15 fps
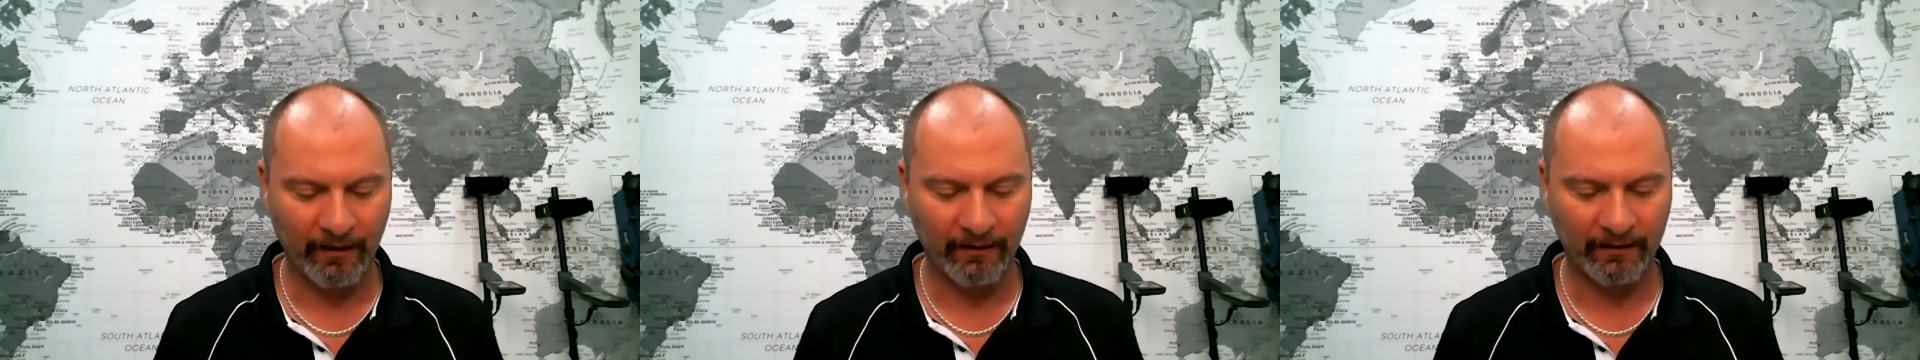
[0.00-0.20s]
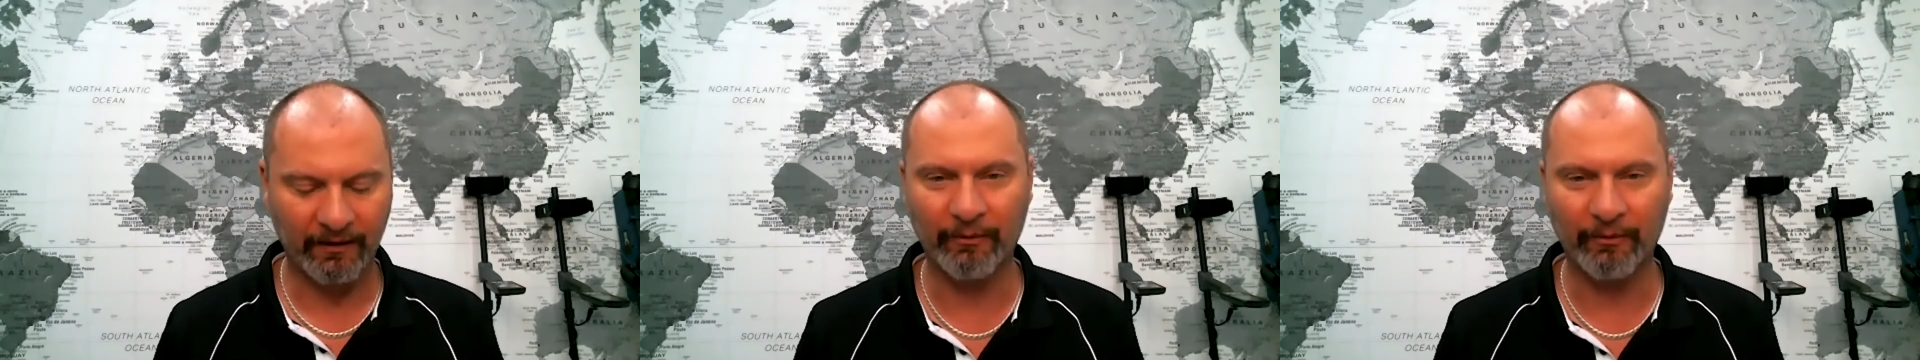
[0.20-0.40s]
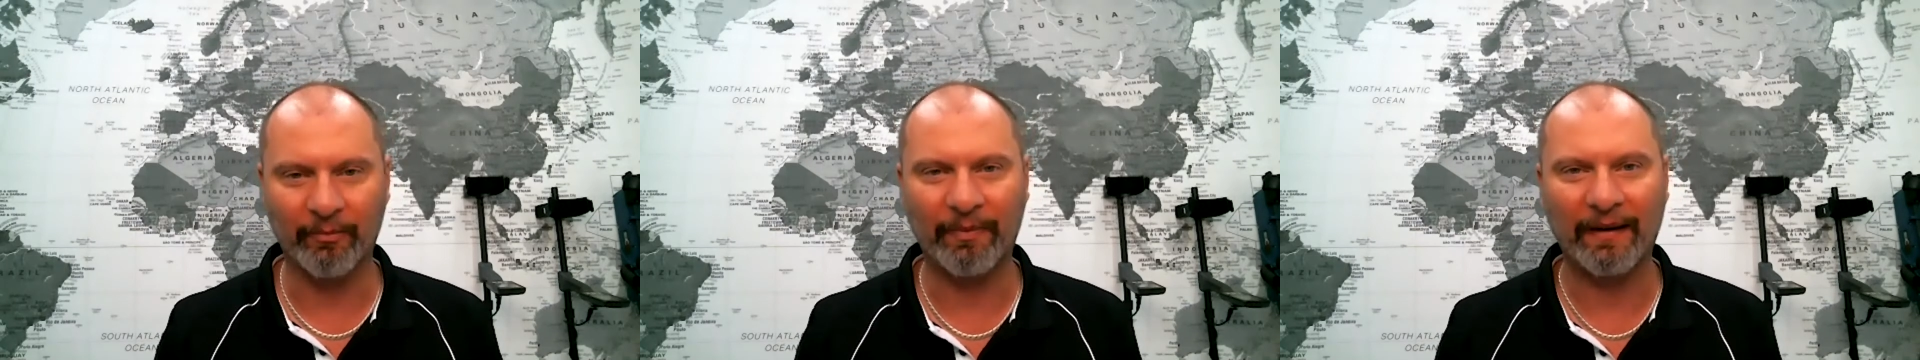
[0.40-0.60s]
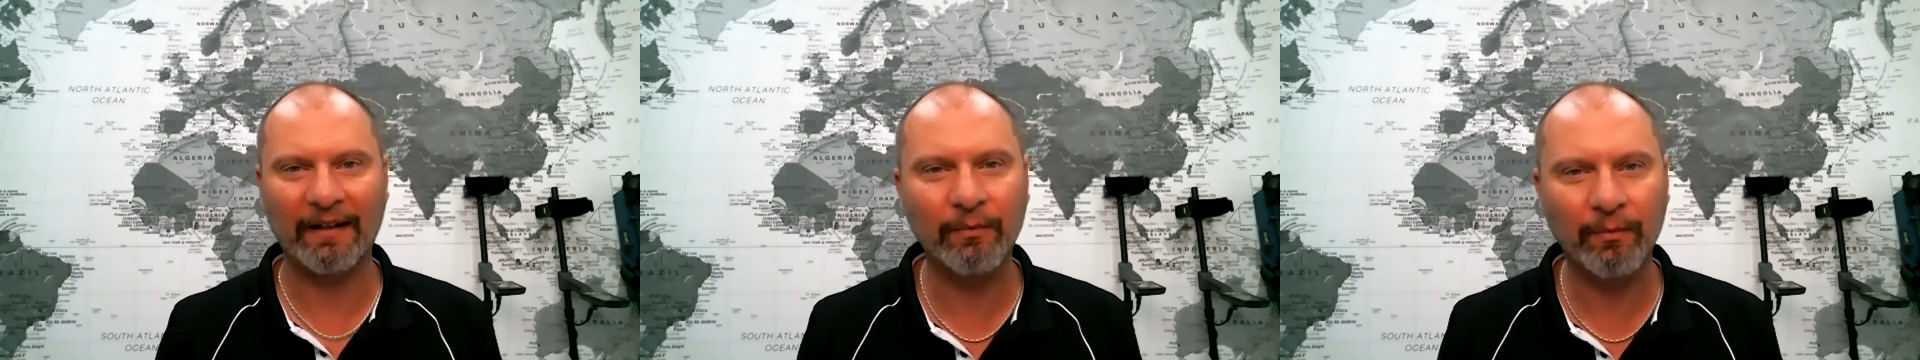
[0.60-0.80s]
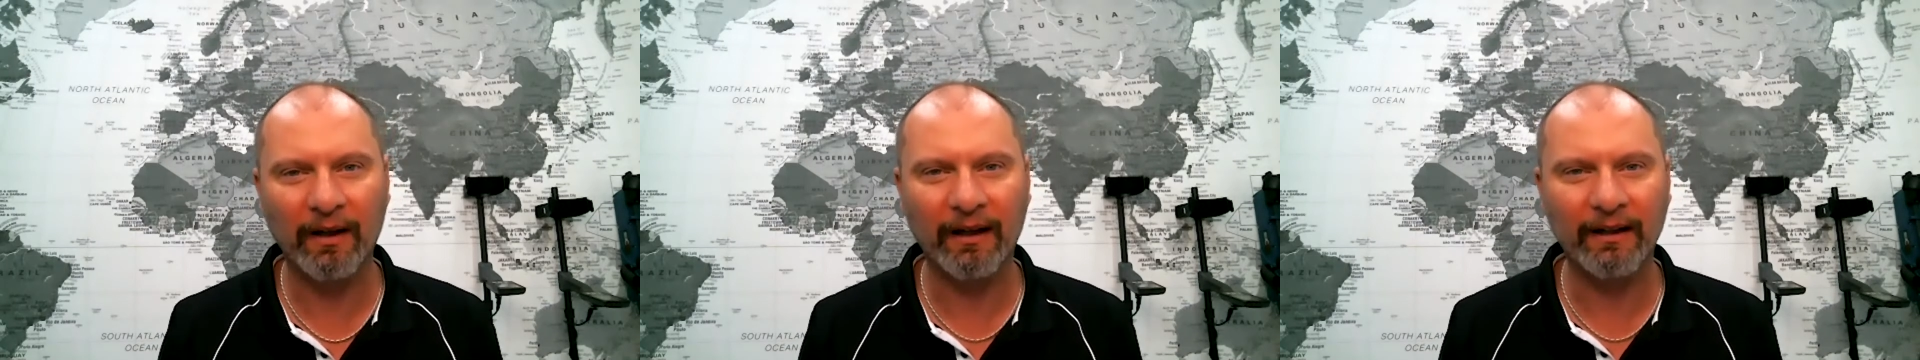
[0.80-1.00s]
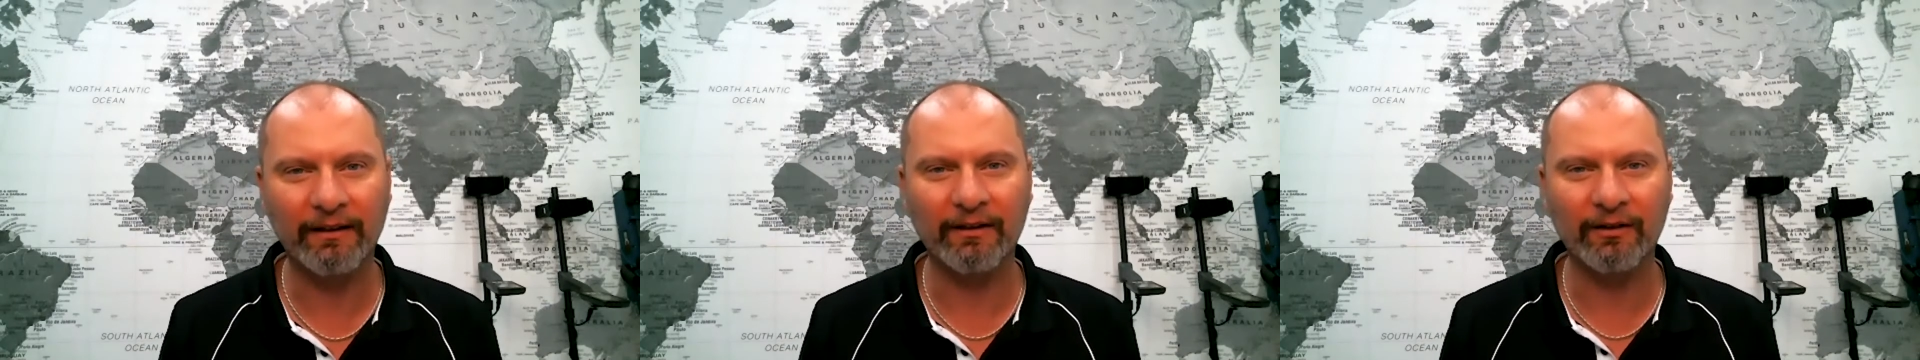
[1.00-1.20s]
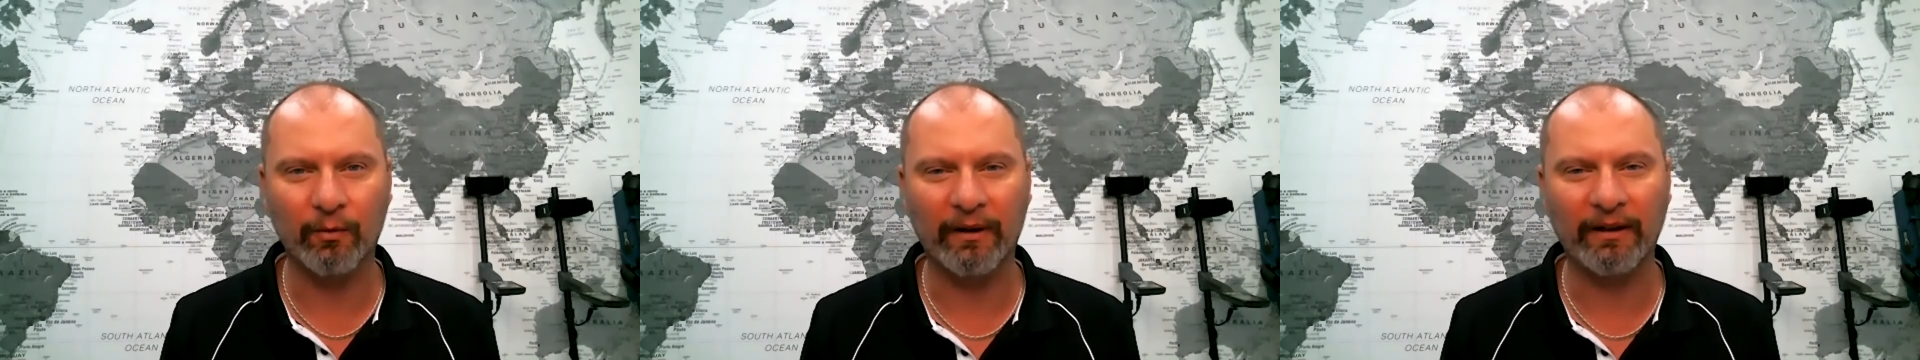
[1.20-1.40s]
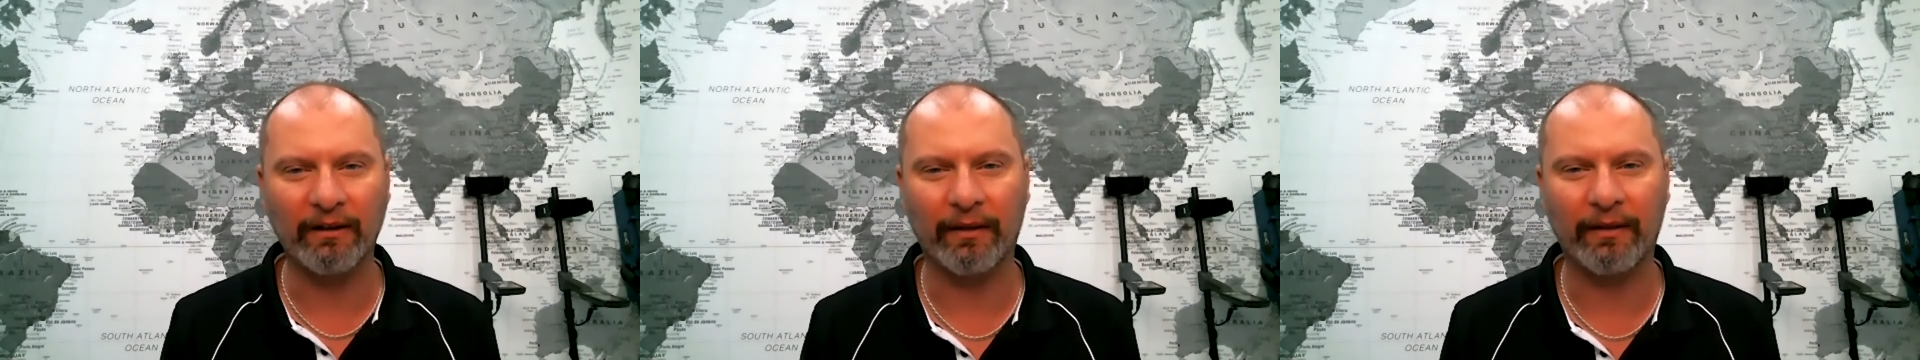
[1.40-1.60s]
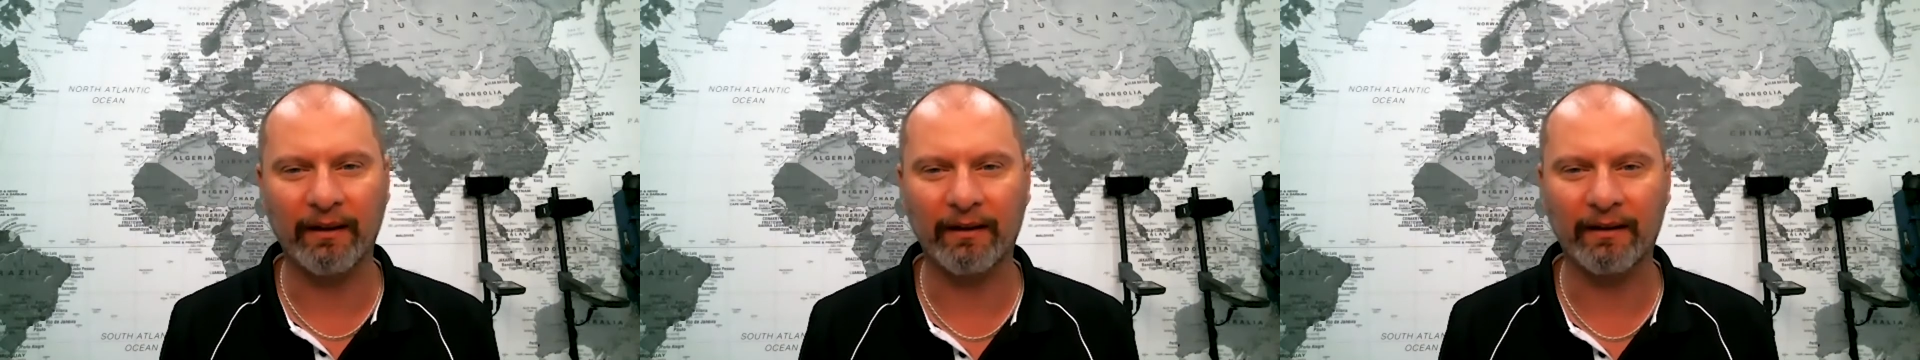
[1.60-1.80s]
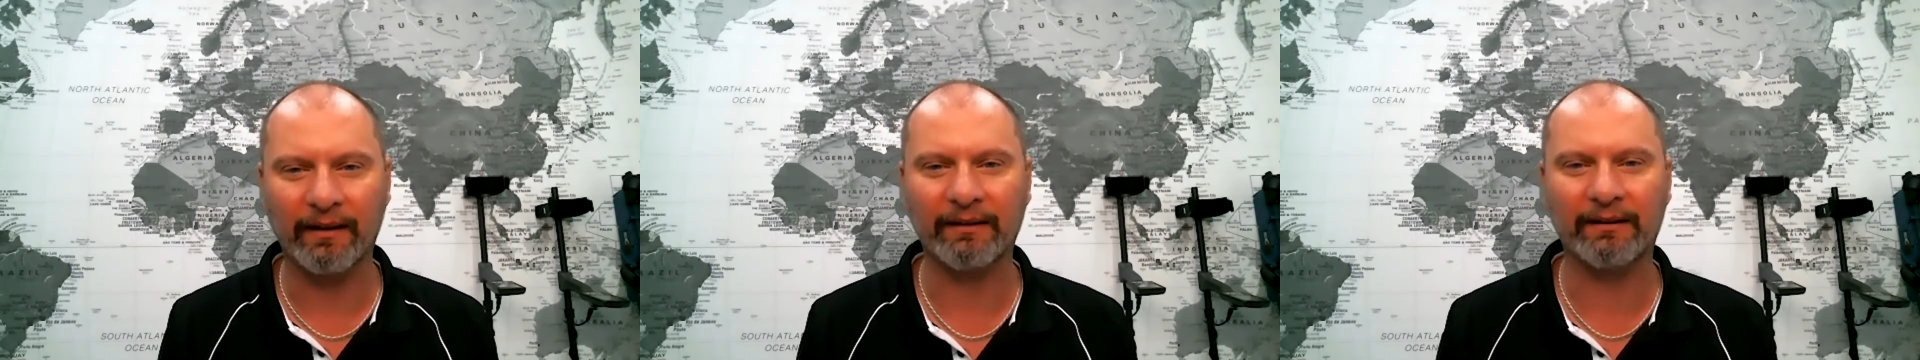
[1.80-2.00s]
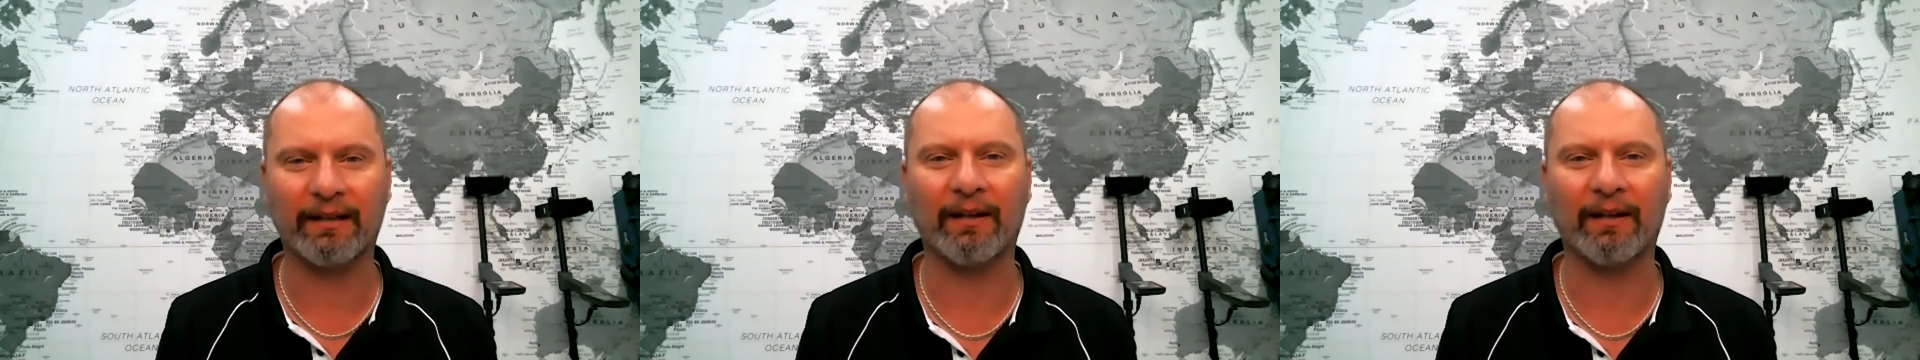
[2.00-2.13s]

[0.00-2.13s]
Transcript: some of the best places where you think these